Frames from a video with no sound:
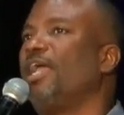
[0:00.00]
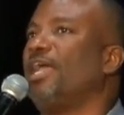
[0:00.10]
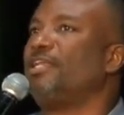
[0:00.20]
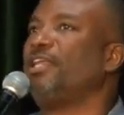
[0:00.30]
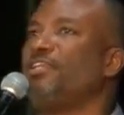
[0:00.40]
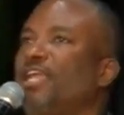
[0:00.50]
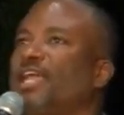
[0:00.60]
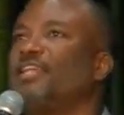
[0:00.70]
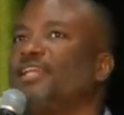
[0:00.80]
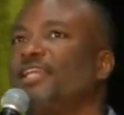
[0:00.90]
And then you
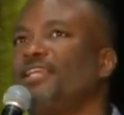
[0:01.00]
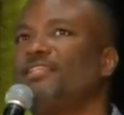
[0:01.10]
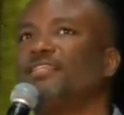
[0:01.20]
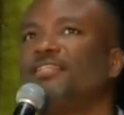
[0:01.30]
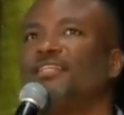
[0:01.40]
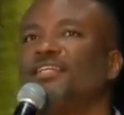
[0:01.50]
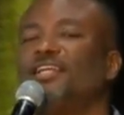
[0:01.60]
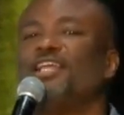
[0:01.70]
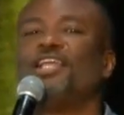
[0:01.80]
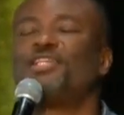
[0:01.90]
had the heathen.
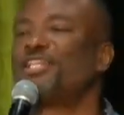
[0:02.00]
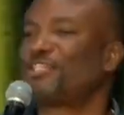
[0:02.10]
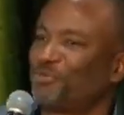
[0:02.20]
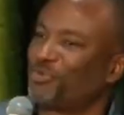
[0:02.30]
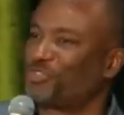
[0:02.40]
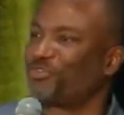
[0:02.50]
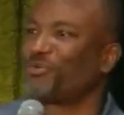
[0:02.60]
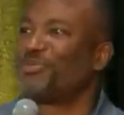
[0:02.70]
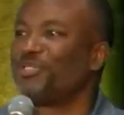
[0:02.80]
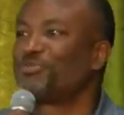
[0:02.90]
This was
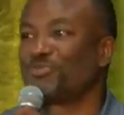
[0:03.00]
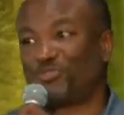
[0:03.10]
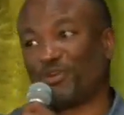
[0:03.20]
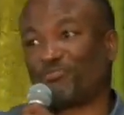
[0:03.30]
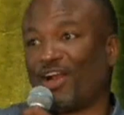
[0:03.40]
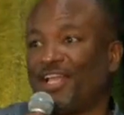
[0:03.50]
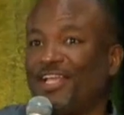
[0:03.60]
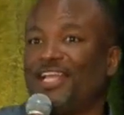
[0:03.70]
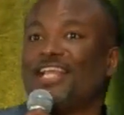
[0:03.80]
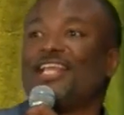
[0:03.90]
trip. This was trip, right?
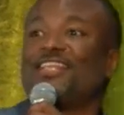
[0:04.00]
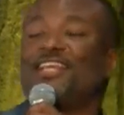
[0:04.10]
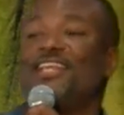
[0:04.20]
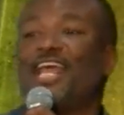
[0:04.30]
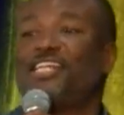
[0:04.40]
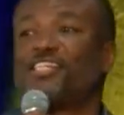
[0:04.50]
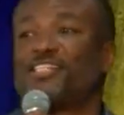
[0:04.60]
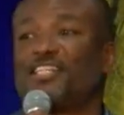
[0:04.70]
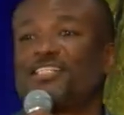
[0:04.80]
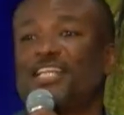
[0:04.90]
The
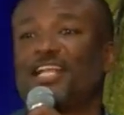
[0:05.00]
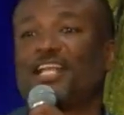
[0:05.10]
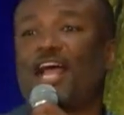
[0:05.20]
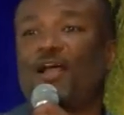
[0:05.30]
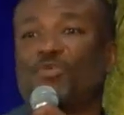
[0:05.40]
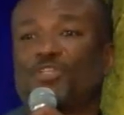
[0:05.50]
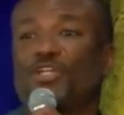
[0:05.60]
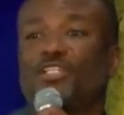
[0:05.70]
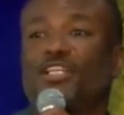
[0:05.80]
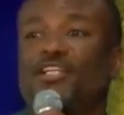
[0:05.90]
nations that said God was
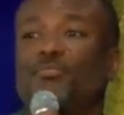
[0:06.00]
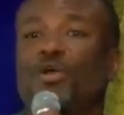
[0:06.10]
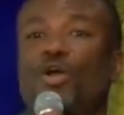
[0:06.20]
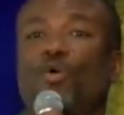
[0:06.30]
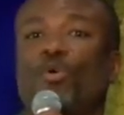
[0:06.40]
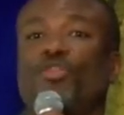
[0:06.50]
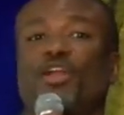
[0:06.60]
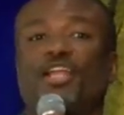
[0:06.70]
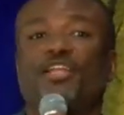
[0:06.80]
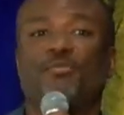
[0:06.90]
good to them were
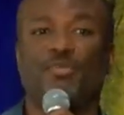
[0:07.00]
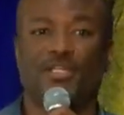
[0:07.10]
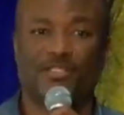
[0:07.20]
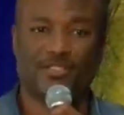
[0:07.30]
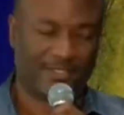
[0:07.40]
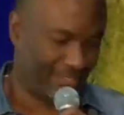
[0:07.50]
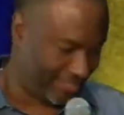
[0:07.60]
their enemies.